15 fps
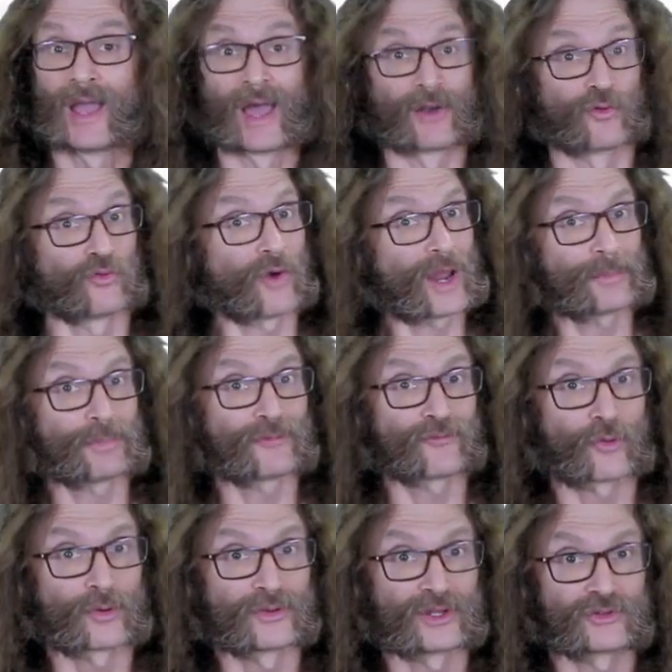and right
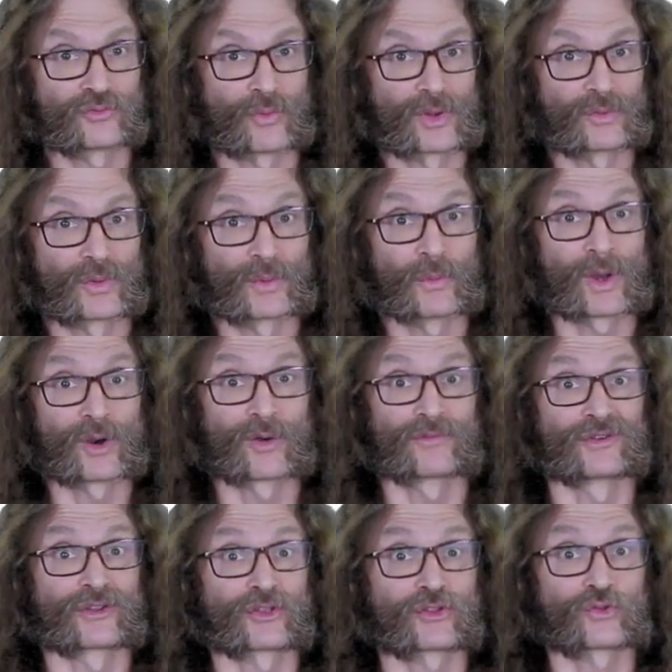before this one we went
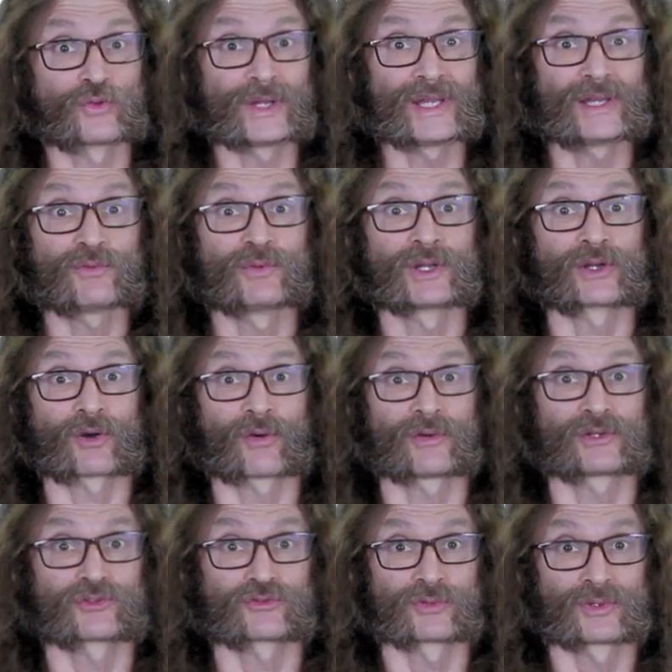over three
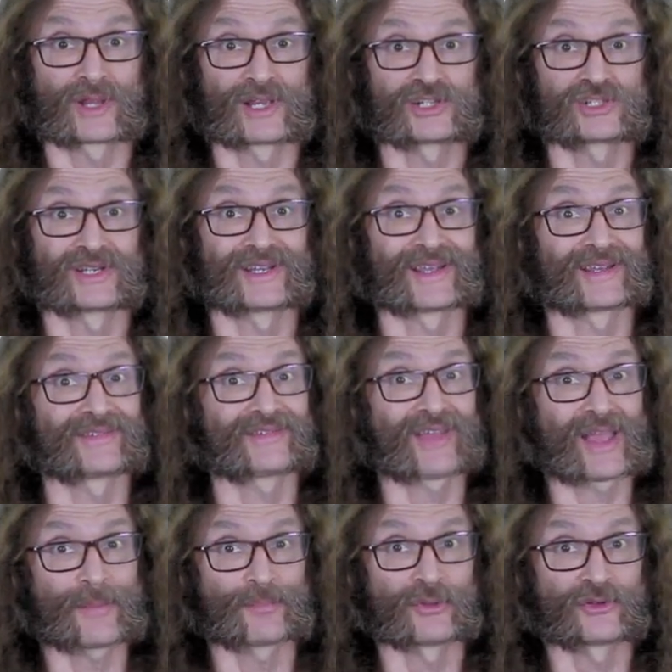recurrence relation
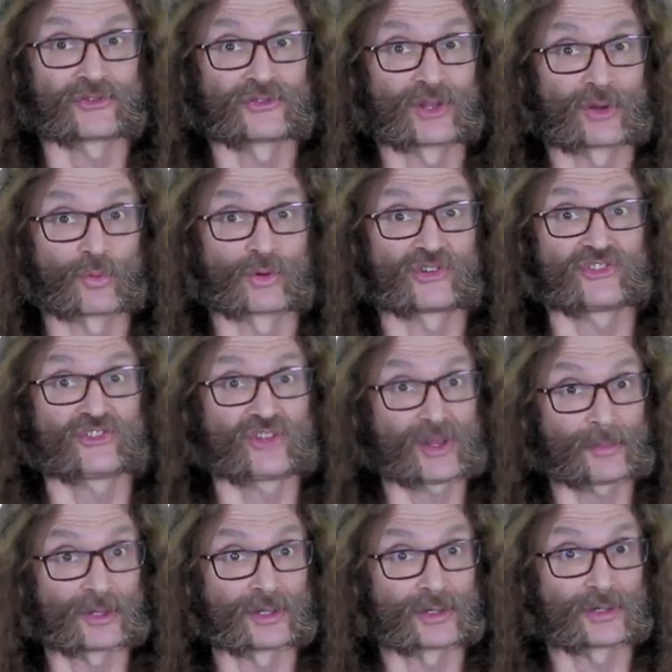examples that were
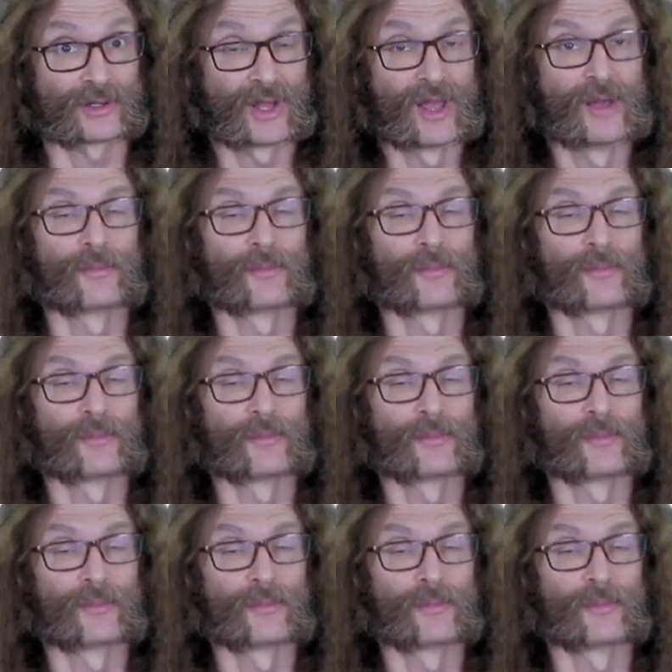similar